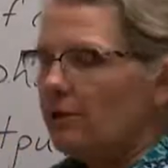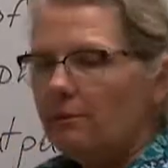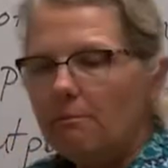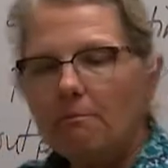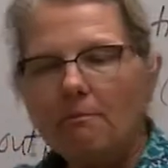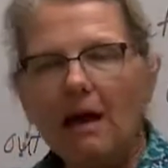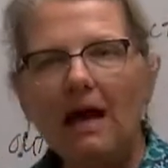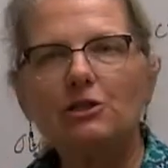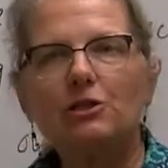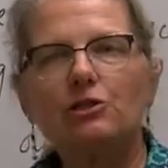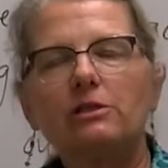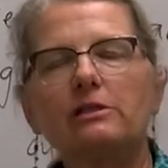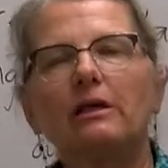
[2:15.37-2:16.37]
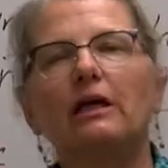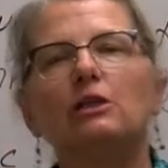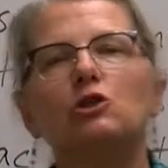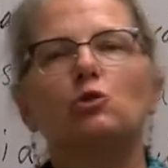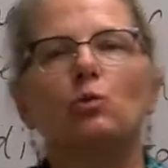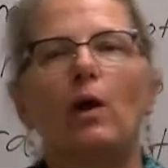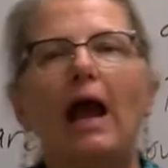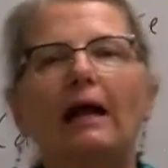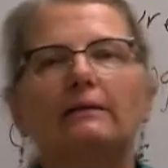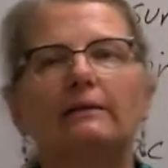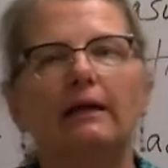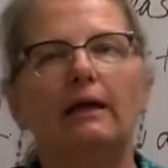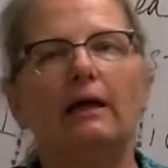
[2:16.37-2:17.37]
measures the
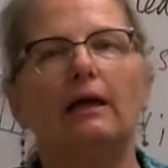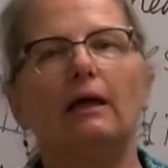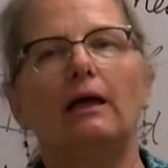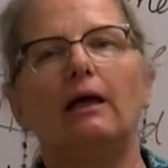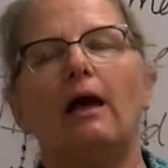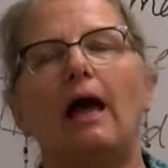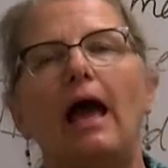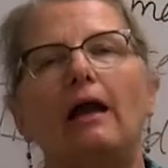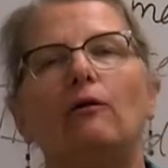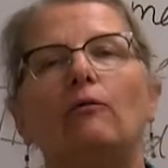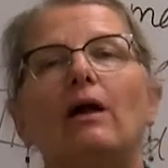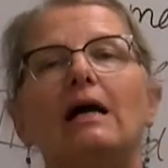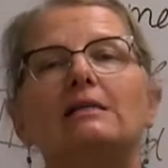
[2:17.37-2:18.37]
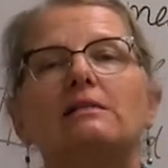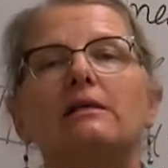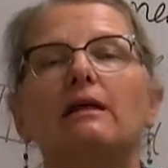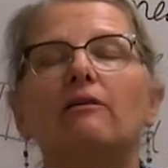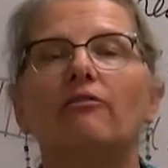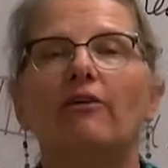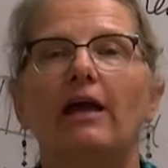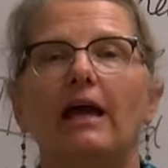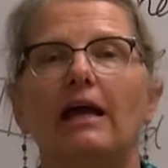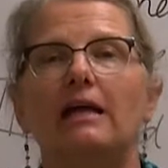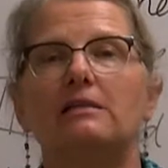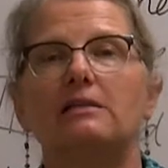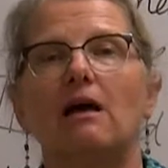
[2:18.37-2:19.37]
contracting and resting
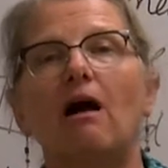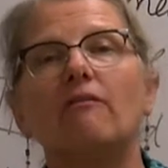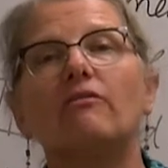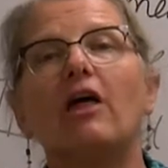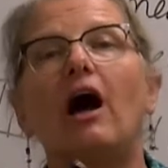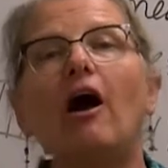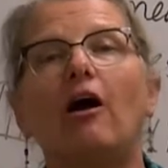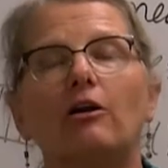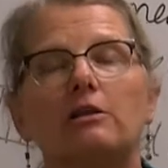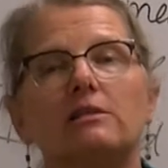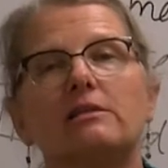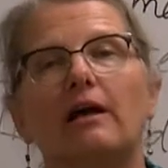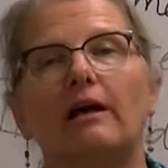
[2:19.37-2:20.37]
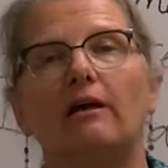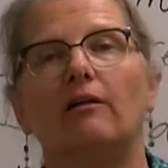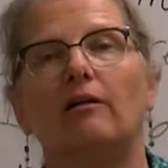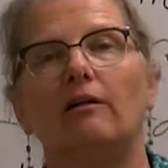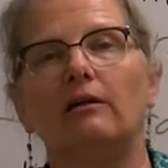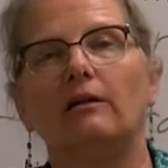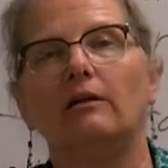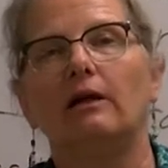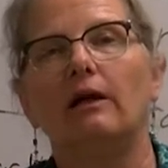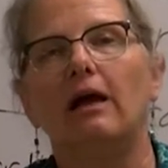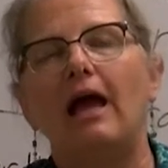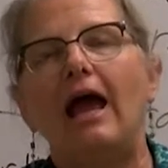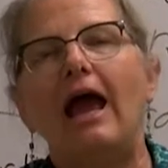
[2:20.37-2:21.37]
phase of the heart cycle.
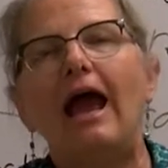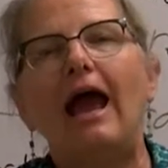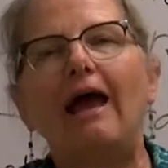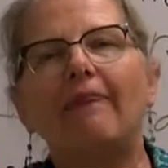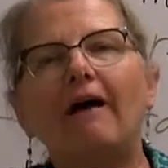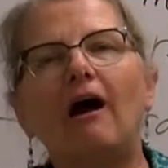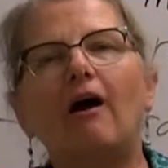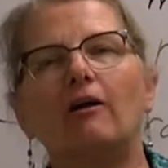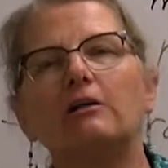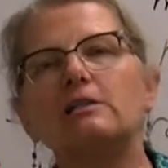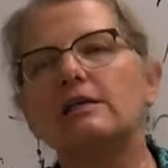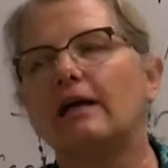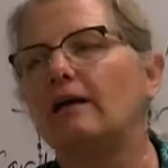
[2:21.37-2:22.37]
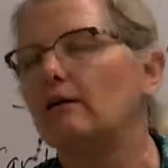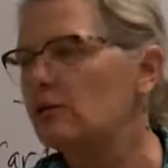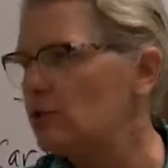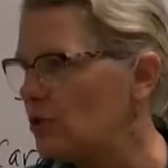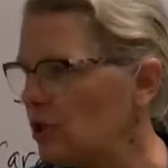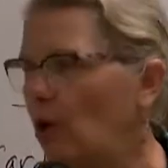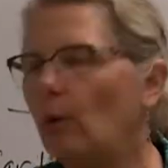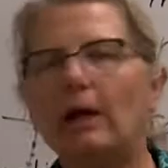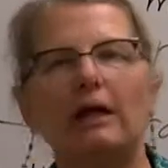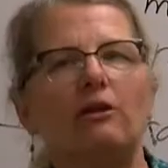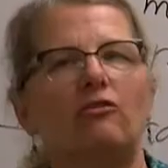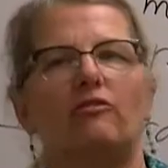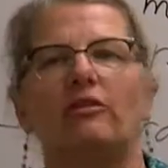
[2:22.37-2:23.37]
And the heart cycle is so
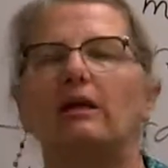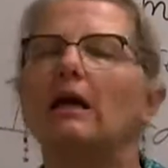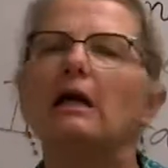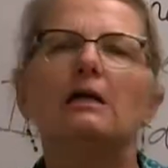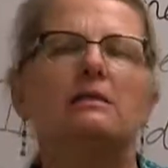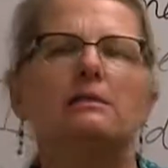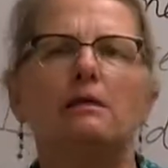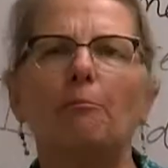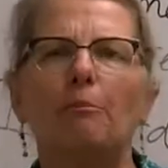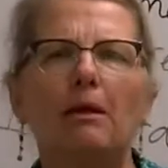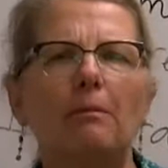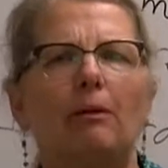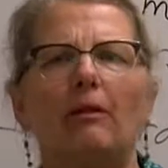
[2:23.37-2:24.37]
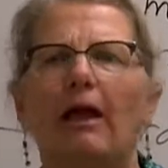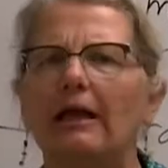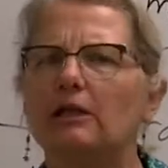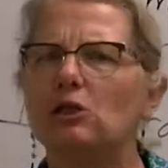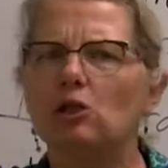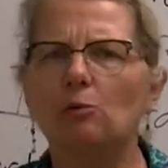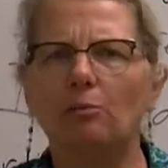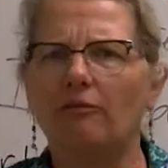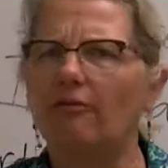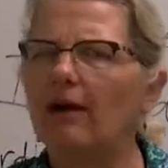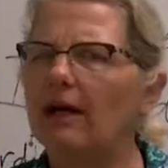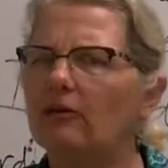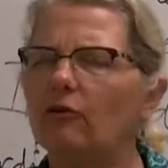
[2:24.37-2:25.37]
interesting. Some people, like super
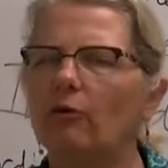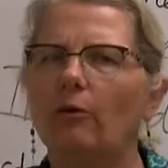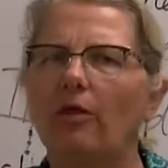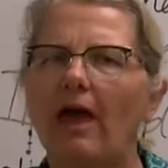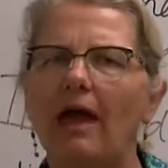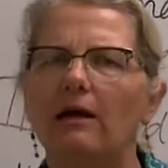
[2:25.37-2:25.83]
fine-tuned